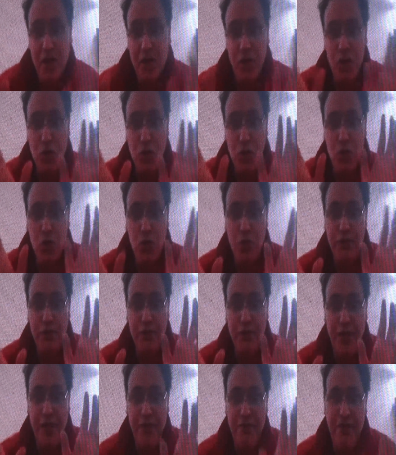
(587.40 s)
there are
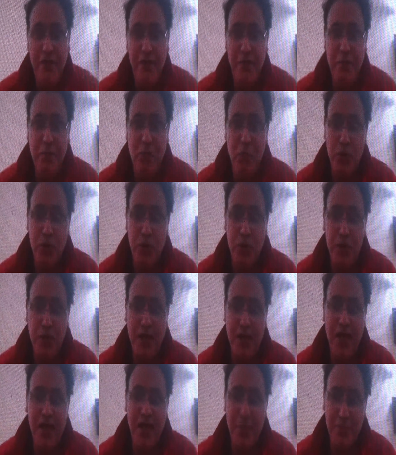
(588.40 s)
two very, very
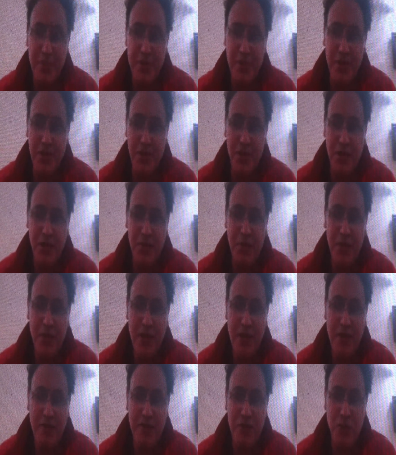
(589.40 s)
important elements that
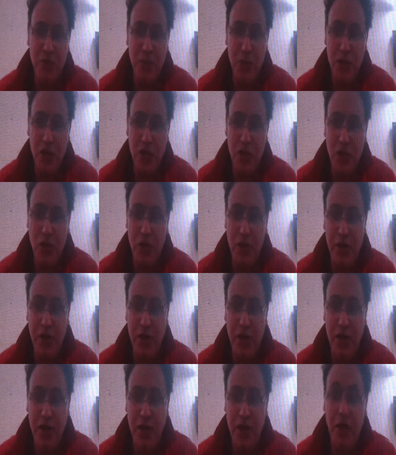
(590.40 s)
we have to work
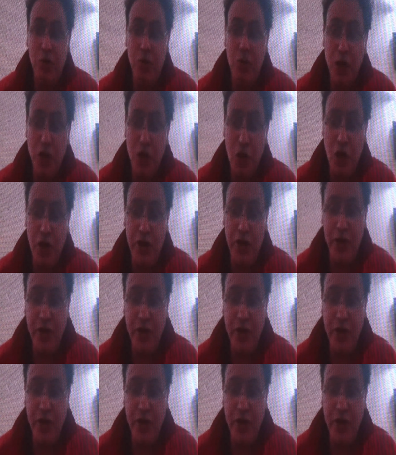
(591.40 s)
on and work